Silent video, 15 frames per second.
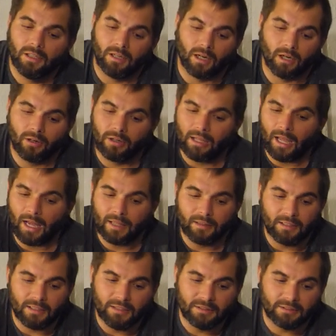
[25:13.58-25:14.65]
I already
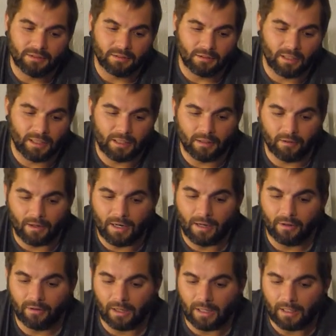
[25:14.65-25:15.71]
had these laying
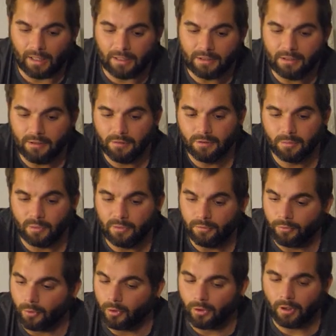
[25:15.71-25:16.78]
around. I like to use them in
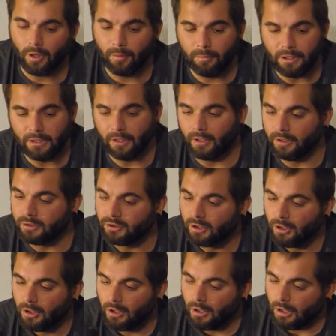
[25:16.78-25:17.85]
Florida because
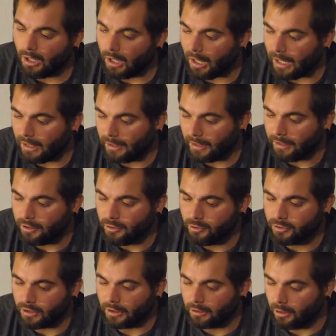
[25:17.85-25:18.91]
uh, I like
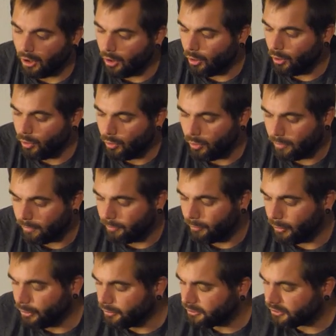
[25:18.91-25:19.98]
using low
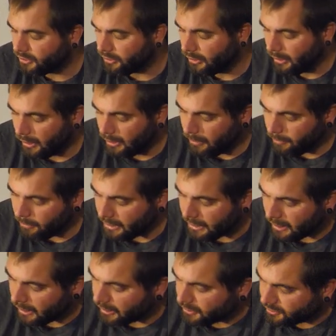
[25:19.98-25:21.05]
boots
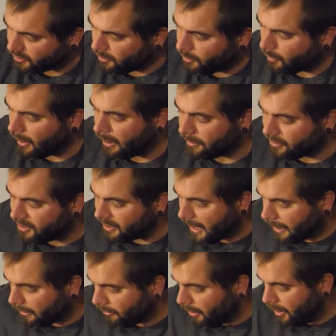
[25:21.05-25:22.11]
because when I'm
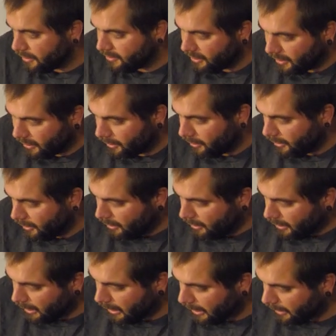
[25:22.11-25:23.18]
saddle hunting,
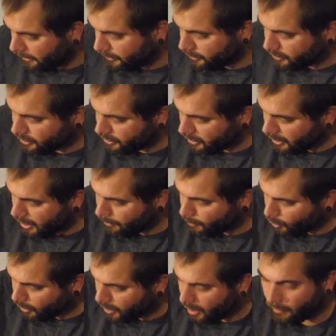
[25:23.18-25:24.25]
uh, they're just a lot
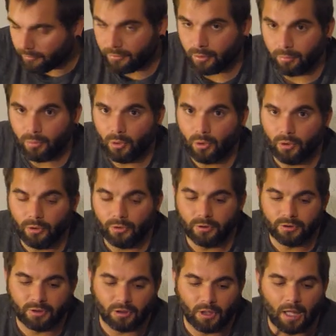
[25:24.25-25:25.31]
more comfortable.
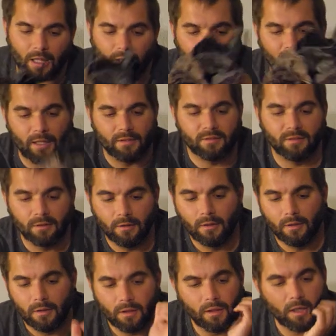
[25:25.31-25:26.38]
There's a lot less,
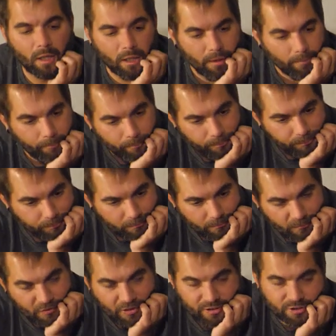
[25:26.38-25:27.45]

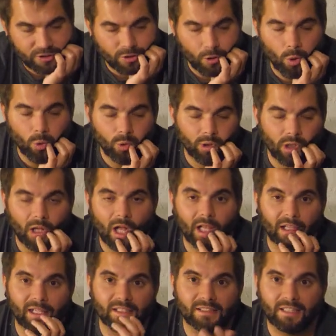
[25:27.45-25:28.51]
um, they just hold a
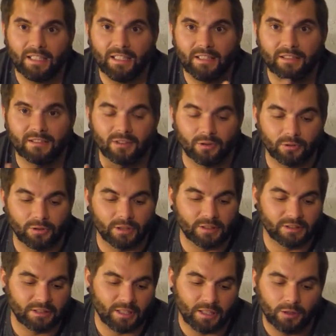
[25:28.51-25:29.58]
lot less heat so
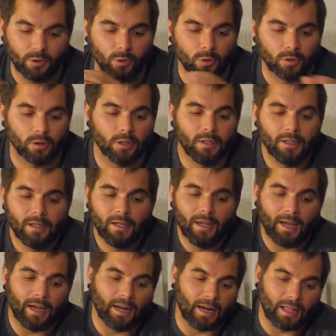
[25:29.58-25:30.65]
things stay cooler.
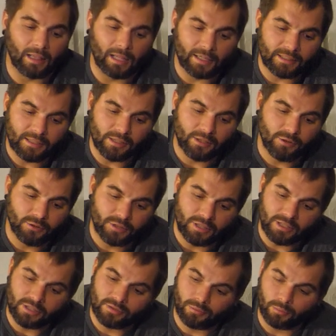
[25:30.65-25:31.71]
And I like to use
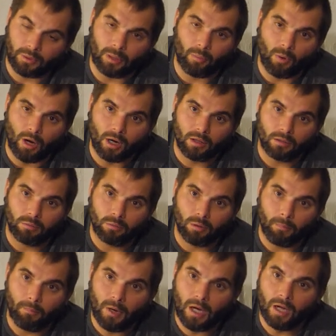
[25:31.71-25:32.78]
these for when I'm walking through the
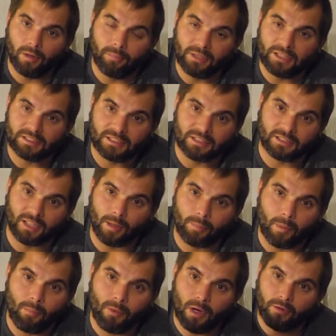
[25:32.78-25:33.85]
mud because they stop
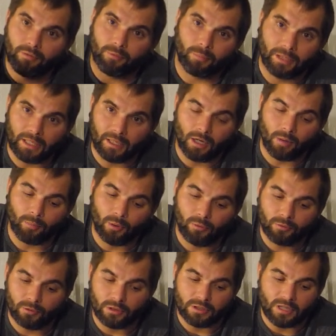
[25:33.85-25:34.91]
the mud from getting up
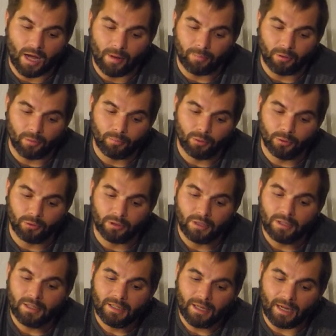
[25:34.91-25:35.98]
over the top of the boot
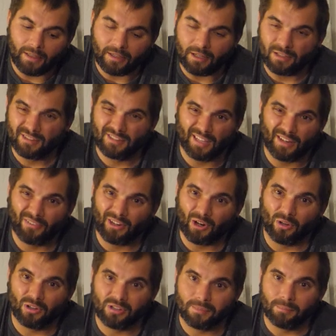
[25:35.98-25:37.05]
and then you just have like
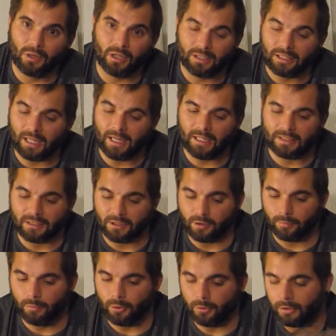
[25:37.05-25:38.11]
all this mud caked in
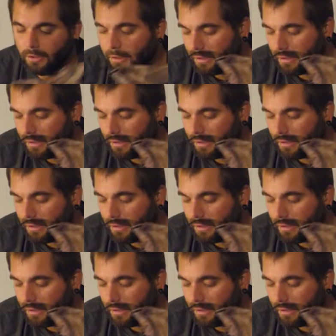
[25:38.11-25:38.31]
your boot.